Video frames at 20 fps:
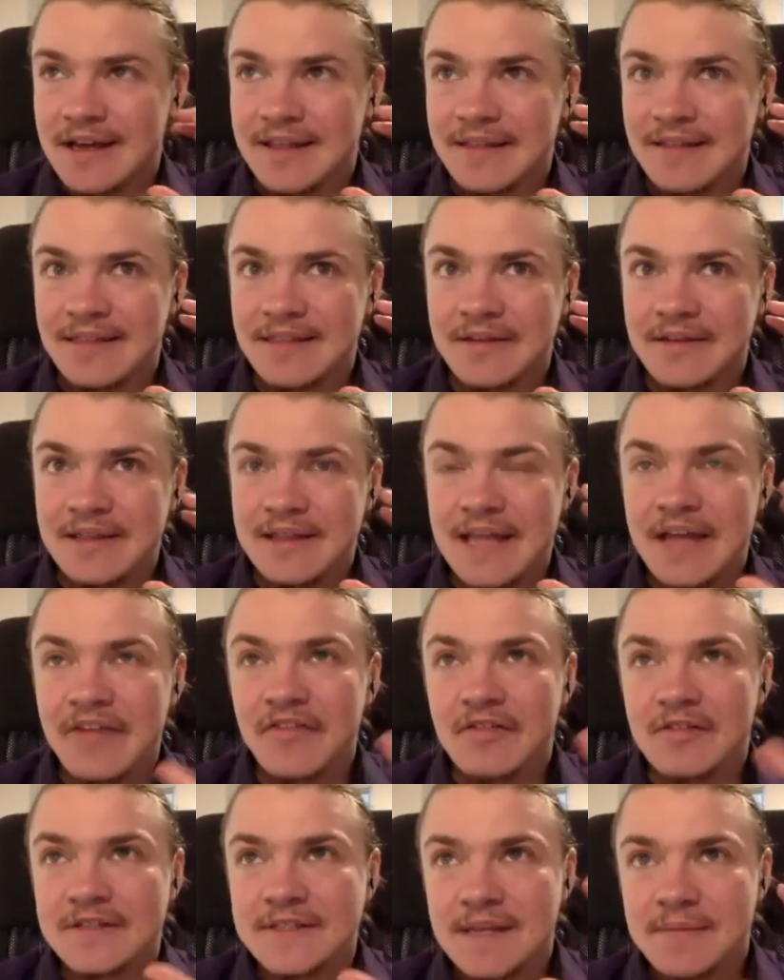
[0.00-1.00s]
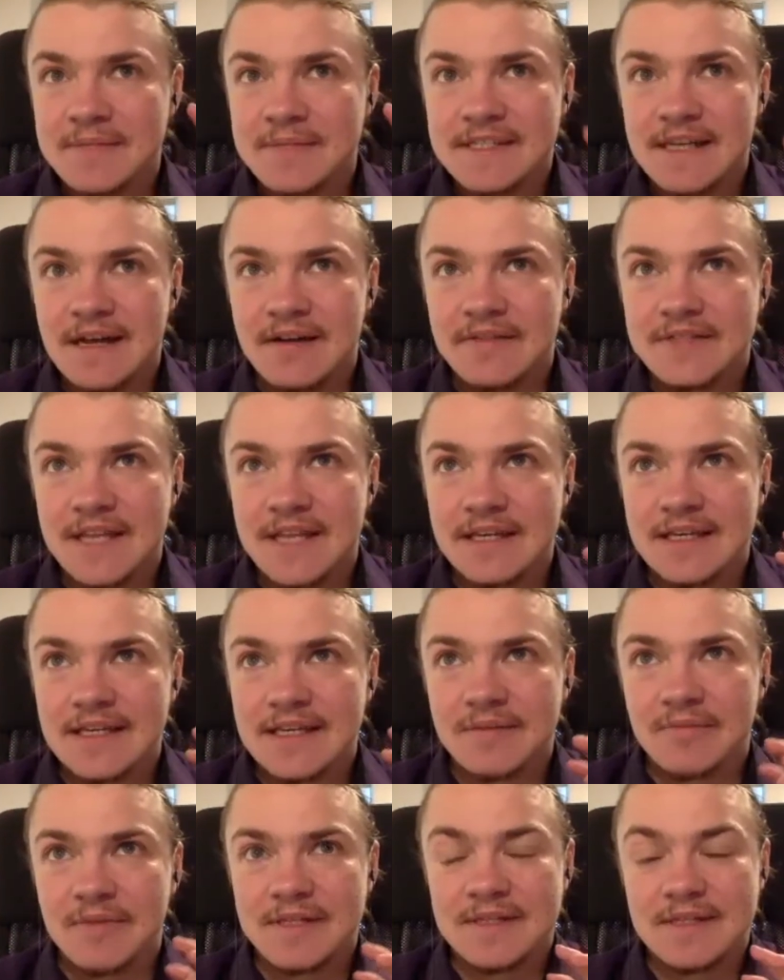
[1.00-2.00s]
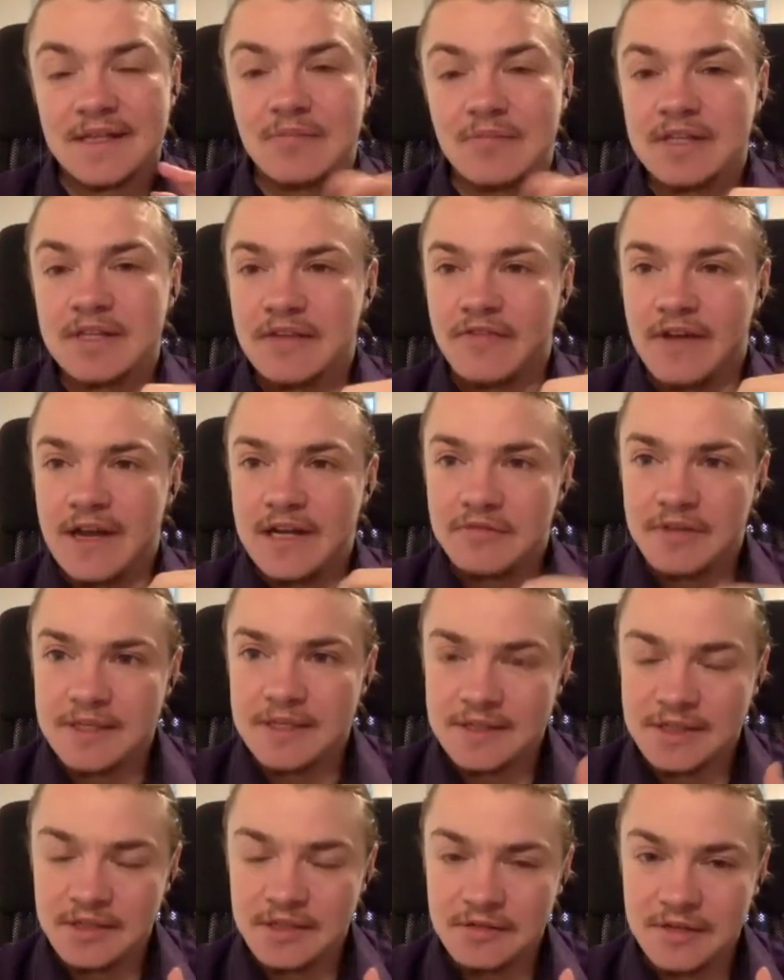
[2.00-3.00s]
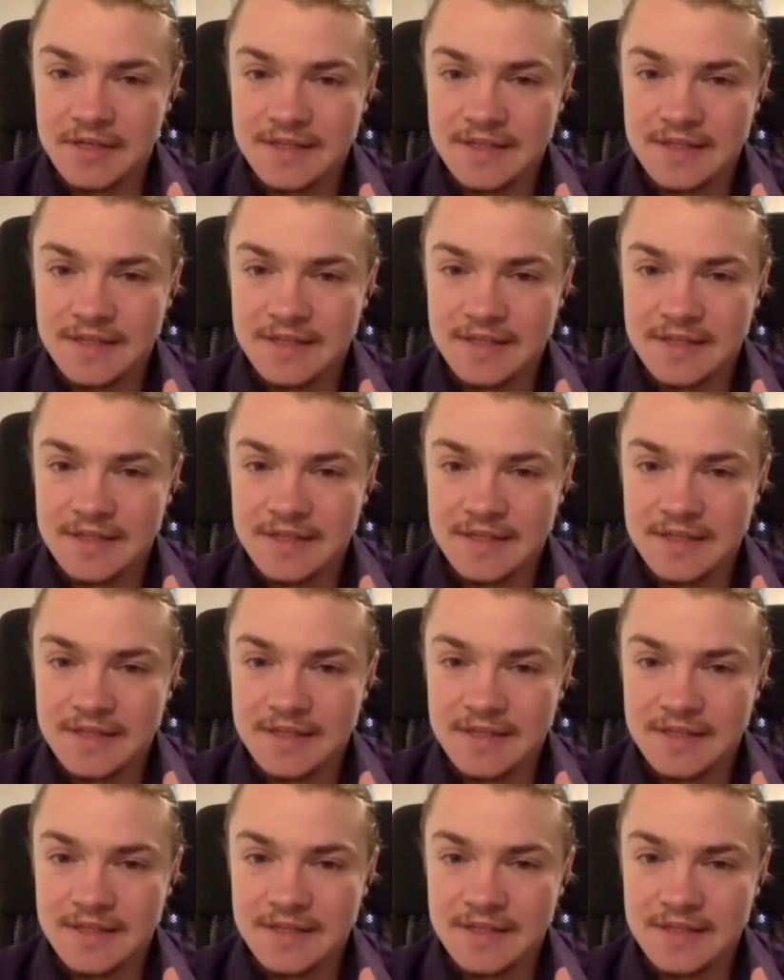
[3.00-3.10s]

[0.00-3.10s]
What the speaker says: the levels themselves, like when someone evaluates you,